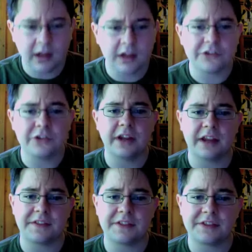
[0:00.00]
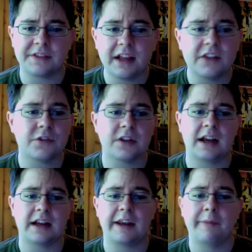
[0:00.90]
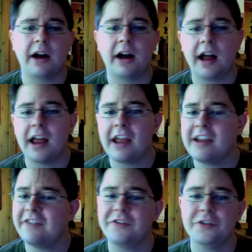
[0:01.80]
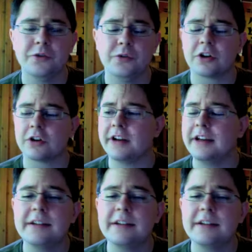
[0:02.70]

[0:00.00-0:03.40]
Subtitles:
So yeah, that's for that game. If you are into